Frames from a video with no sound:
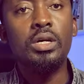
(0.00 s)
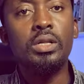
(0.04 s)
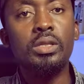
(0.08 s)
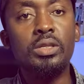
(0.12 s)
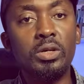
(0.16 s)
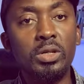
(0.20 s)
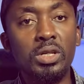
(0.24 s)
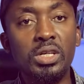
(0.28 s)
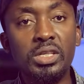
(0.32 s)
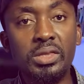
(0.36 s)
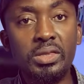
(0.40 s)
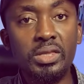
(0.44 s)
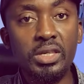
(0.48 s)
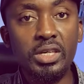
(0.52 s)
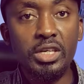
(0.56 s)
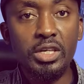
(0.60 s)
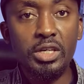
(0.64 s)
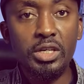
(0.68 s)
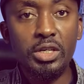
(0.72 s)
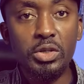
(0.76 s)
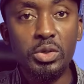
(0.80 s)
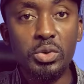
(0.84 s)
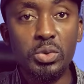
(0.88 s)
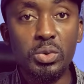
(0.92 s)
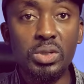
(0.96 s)
The only
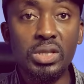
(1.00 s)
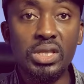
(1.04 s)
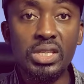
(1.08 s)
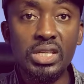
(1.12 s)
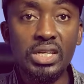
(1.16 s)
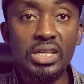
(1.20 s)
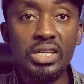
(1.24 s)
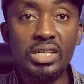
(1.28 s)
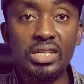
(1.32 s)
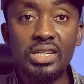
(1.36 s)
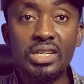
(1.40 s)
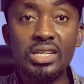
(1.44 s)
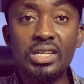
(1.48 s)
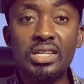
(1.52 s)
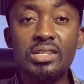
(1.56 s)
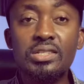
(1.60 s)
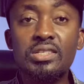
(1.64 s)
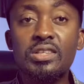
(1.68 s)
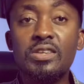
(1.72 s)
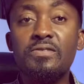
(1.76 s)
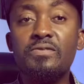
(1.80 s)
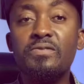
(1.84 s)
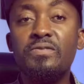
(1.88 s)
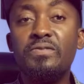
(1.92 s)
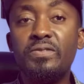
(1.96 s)
thing you need is
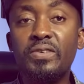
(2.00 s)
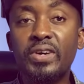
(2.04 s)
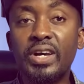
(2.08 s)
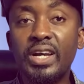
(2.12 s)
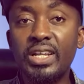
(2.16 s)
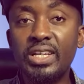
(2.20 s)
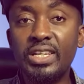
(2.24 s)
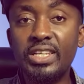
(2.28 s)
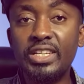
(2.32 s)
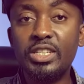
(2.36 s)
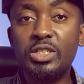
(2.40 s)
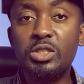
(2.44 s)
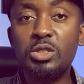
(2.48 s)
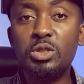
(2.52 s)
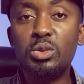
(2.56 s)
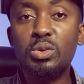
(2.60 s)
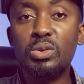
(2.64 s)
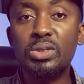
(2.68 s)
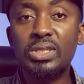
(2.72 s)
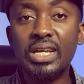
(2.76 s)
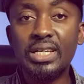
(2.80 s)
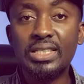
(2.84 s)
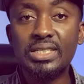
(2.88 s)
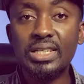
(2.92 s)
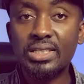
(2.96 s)
a valid
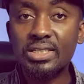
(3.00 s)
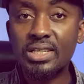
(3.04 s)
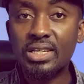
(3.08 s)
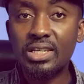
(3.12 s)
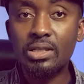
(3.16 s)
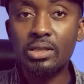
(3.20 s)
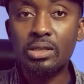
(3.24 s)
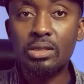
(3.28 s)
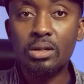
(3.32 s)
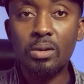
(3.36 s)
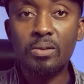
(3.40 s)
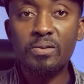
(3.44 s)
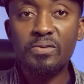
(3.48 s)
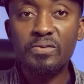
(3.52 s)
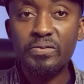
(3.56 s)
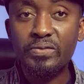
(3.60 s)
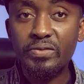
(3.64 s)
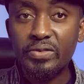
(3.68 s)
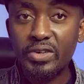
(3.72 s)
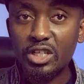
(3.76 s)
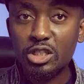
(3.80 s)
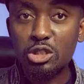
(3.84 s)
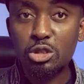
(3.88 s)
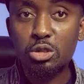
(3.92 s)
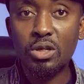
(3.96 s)
United Kingdom
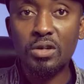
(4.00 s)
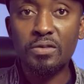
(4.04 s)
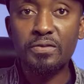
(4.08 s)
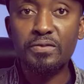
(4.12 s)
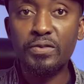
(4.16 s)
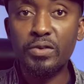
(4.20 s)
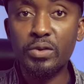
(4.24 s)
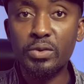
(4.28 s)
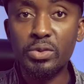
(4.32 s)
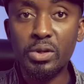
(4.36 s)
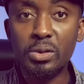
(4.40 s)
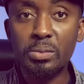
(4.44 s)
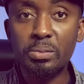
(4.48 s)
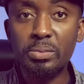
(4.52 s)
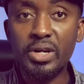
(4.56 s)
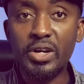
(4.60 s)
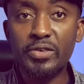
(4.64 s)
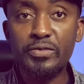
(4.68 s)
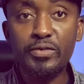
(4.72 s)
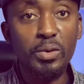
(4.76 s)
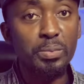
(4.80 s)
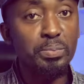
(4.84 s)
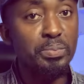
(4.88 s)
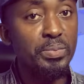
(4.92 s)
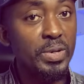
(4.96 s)
virtual phone number for